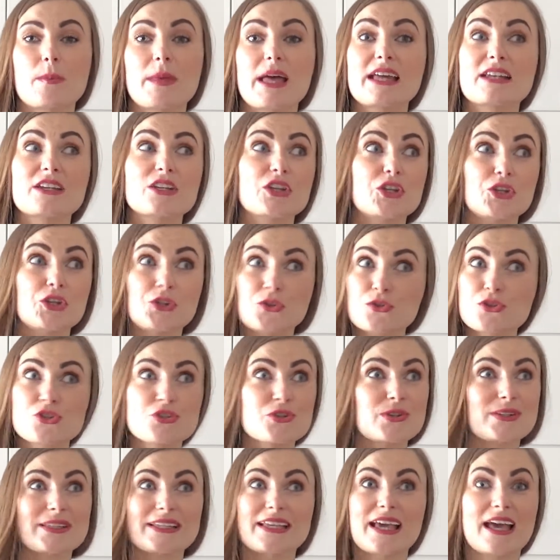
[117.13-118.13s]
and
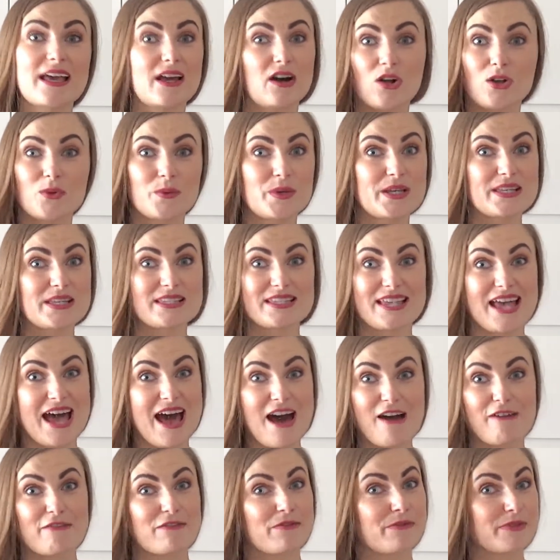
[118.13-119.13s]
usually I always
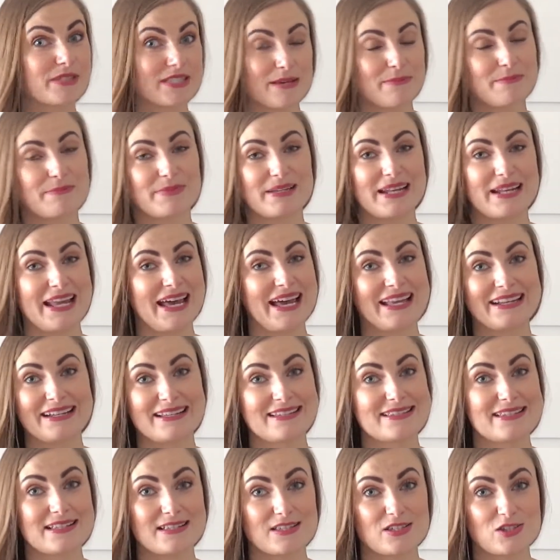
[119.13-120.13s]
have some
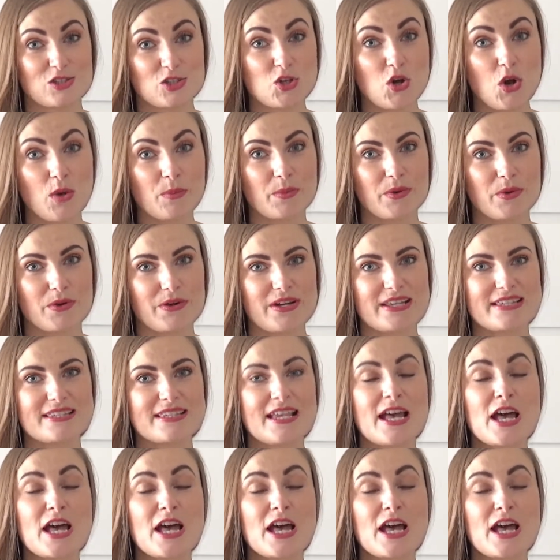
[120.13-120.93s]
bananas and strawberries.